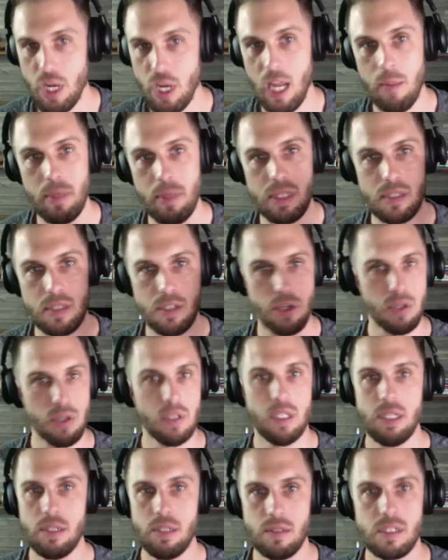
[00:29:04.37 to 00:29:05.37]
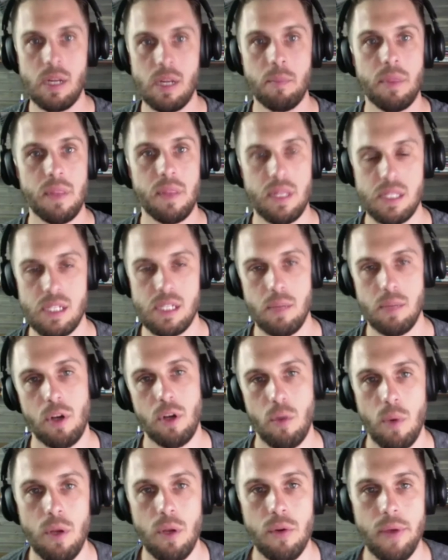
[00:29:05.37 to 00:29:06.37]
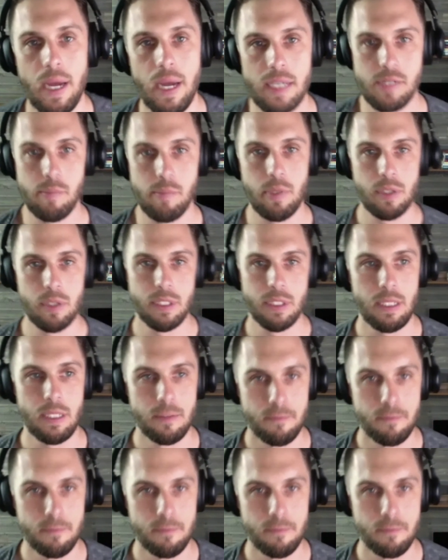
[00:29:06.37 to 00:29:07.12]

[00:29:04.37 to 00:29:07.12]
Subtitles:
but certainly something that's similar to what you guys are building.